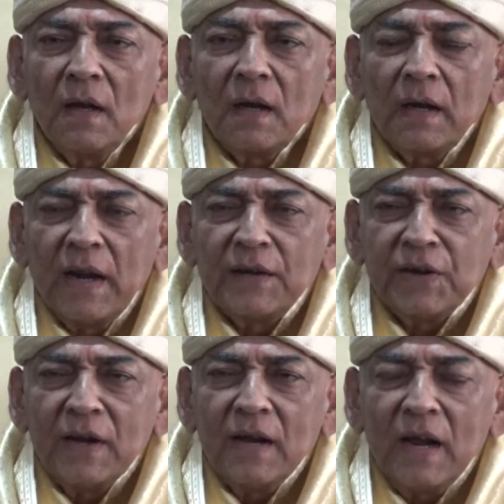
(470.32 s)

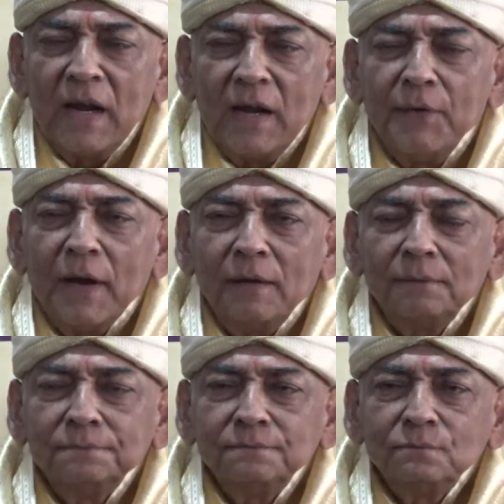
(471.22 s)
creating and
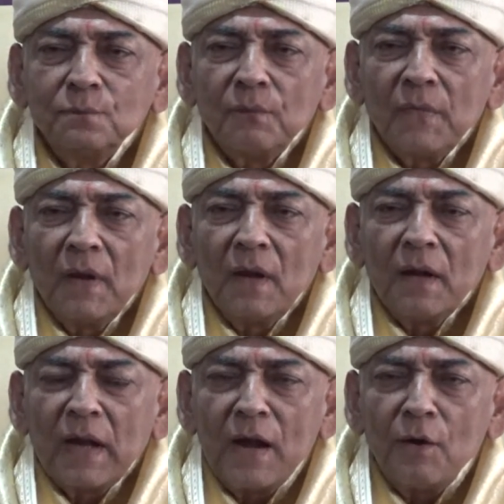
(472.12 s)
leaving
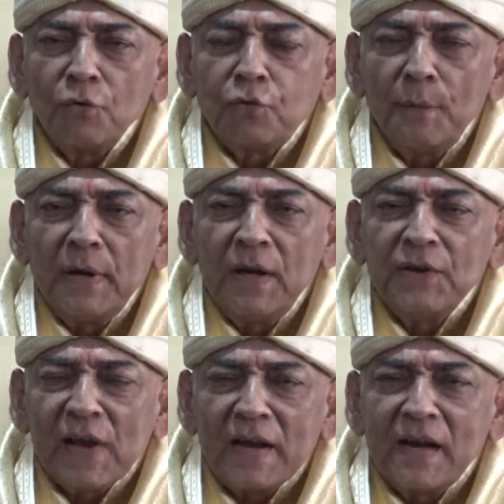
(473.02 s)
can also be
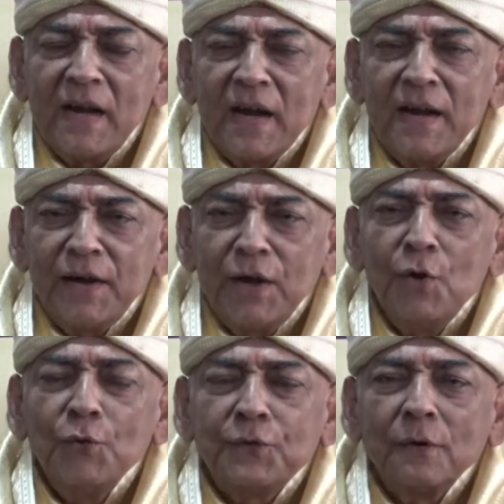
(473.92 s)
recycled and
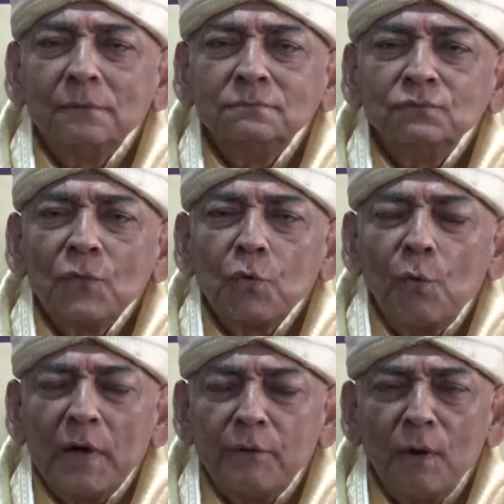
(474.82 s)
reused. So
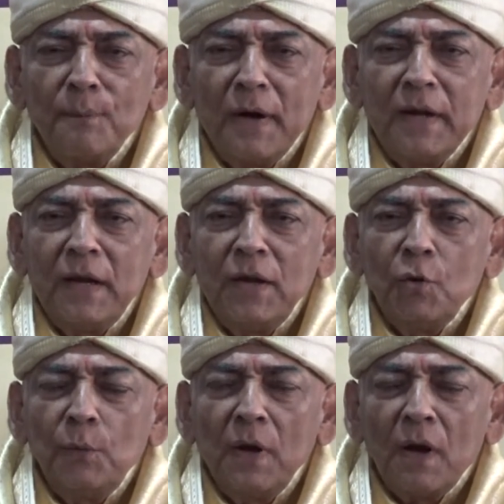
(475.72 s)
whatever money
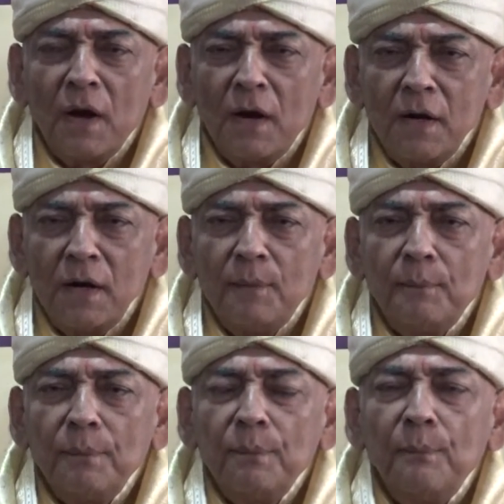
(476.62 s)
you will earn
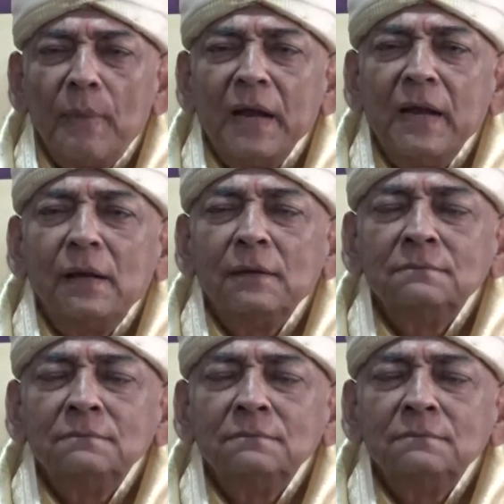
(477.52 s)
by